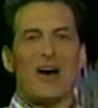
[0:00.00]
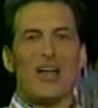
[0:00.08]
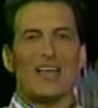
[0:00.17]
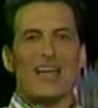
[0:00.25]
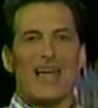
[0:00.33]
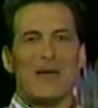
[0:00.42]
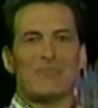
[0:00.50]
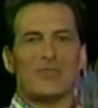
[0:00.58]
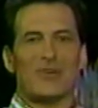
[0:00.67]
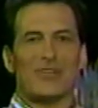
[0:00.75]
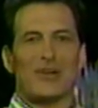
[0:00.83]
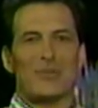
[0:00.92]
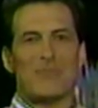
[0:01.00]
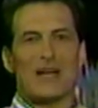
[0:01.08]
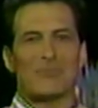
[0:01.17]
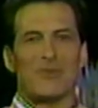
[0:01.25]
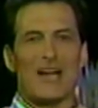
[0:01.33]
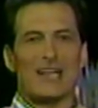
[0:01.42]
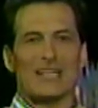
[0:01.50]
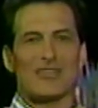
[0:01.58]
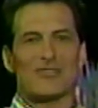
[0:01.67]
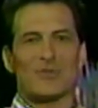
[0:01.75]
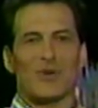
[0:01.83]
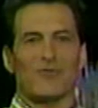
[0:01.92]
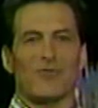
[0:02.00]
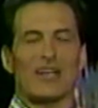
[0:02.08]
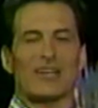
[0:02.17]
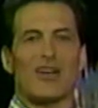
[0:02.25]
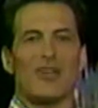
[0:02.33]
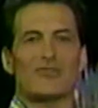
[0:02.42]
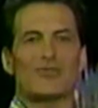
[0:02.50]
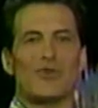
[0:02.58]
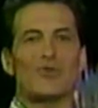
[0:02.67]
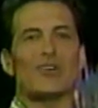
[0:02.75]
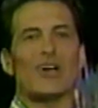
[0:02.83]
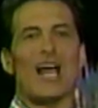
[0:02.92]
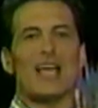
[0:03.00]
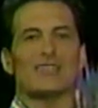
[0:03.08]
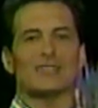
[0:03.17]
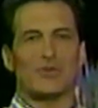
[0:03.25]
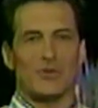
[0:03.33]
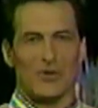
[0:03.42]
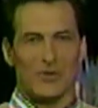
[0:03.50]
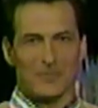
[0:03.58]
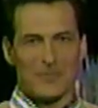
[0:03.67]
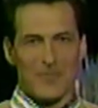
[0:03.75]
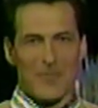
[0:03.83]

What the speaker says: Paula Abdul her big break in a short flick called Junior High School.